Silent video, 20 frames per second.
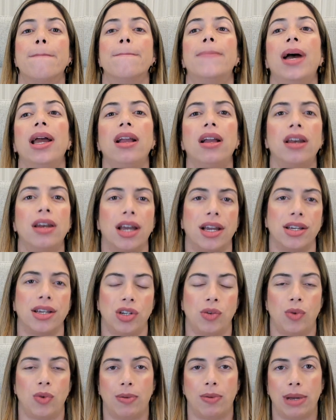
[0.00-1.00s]
my
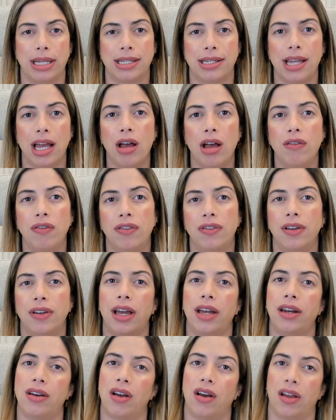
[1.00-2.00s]
connection with myself
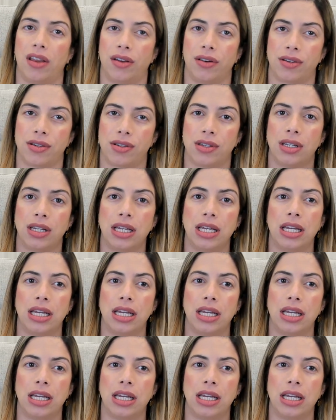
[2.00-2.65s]
and others?